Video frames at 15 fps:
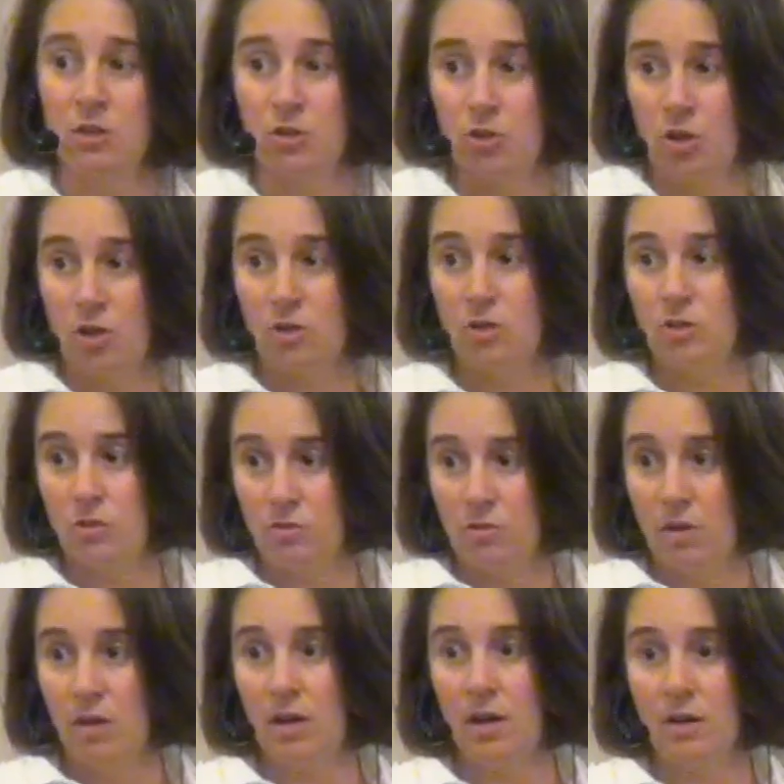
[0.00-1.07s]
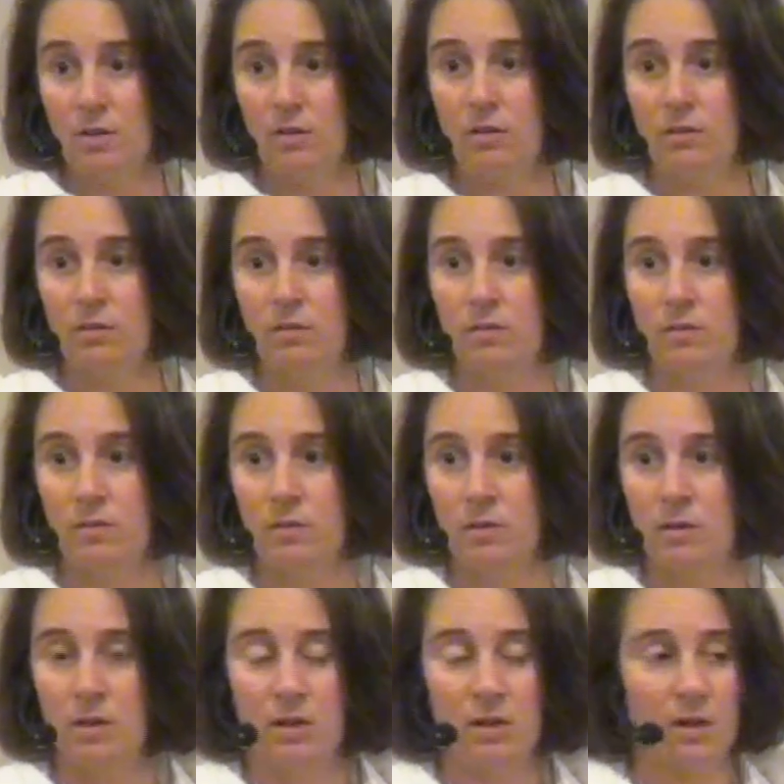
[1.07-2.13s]
starts to run out.
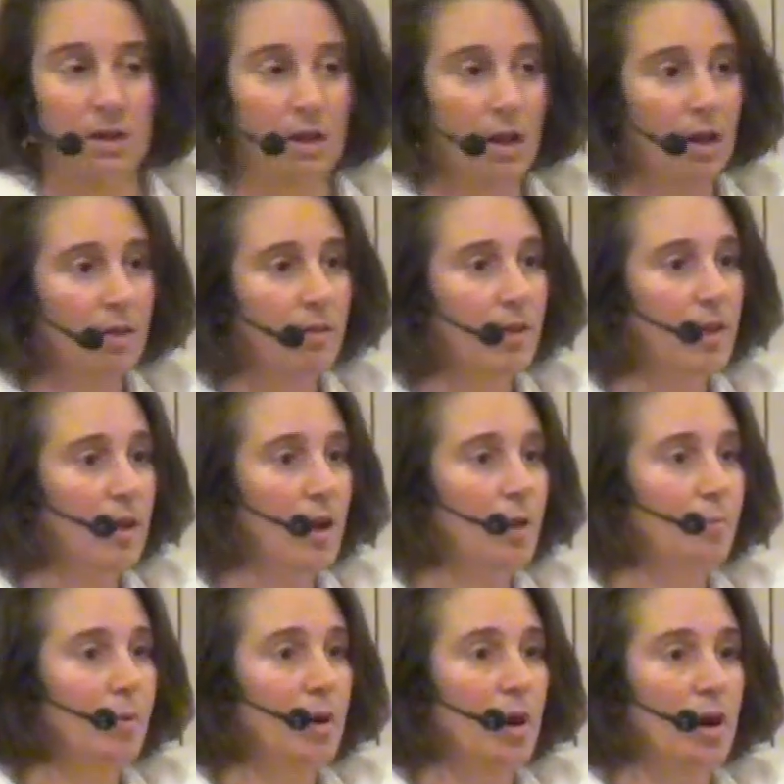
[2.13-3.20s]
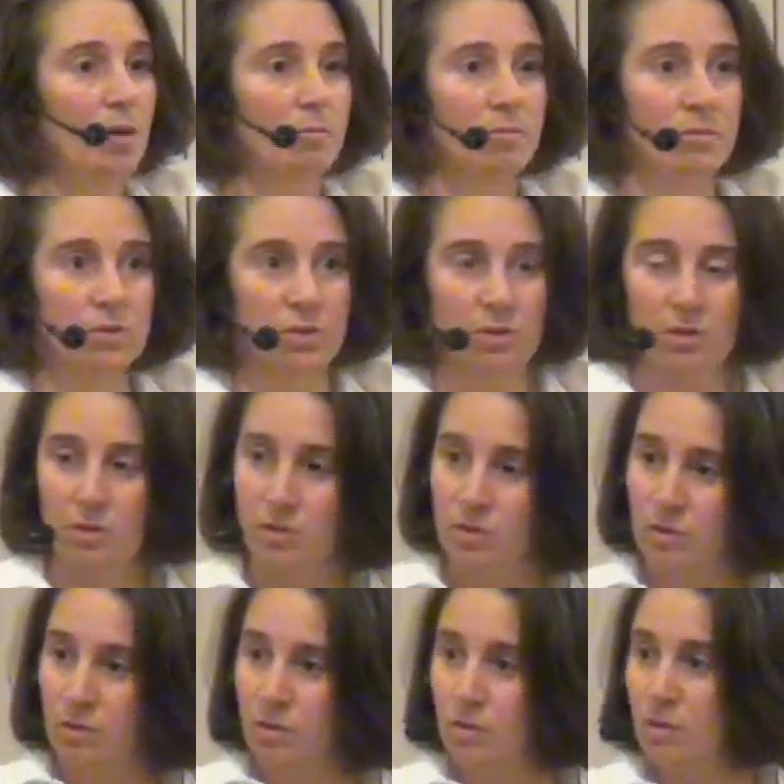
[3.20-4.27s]
And then up comes
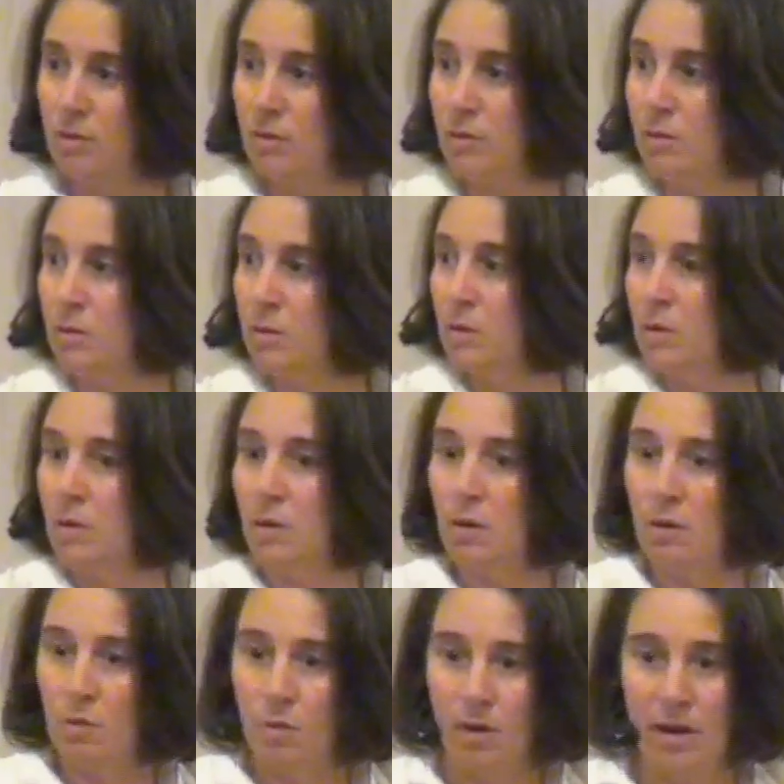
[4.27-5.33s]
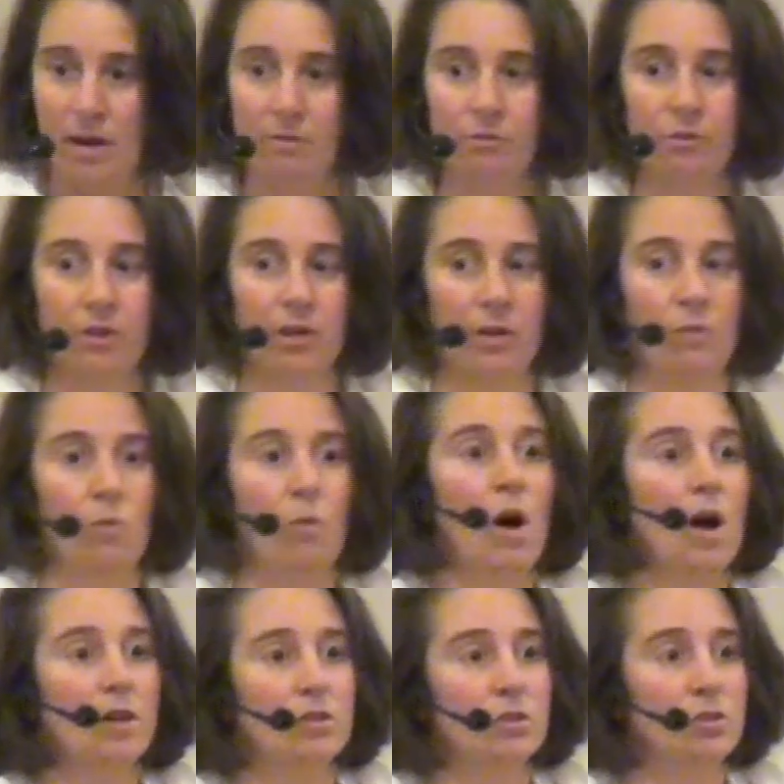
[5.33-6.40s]
whatever it
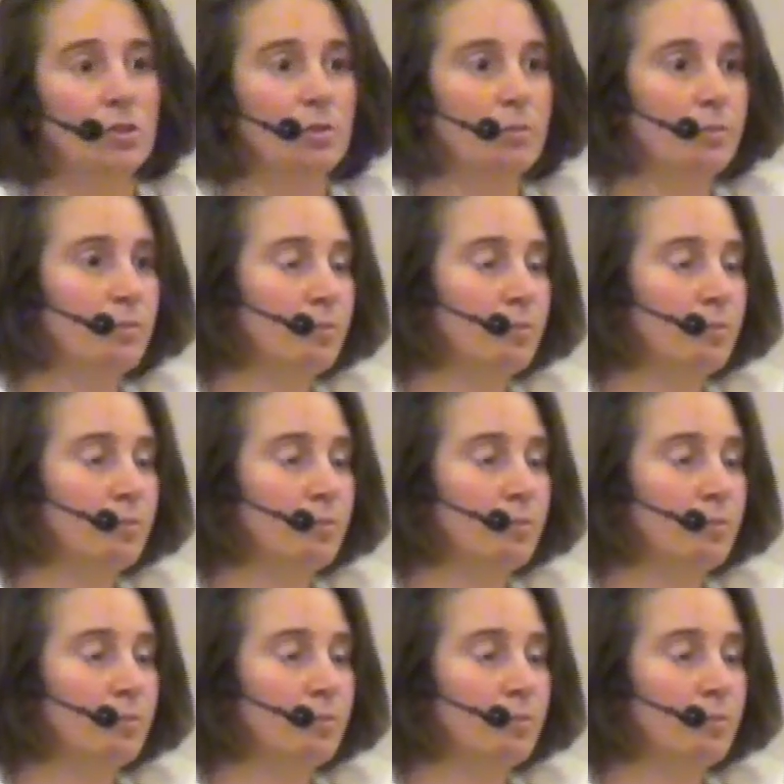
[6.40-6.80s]
was.